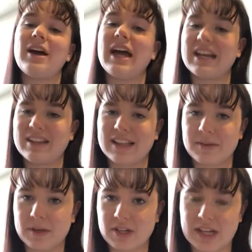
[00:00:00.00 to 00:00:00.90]
Anything
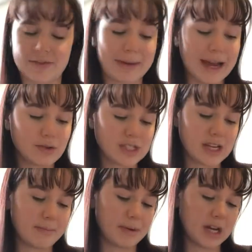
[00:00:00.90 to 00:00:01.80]
that we couldn't get from
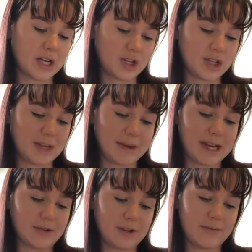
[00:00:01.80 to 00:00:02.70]
Aldi, but as you can see, my
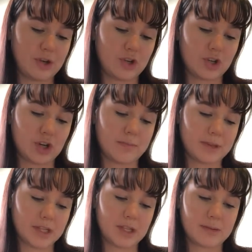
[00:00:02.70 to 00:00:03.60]
Aldi food shop,
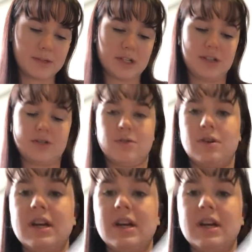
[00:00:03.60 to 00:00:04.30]
the subtotal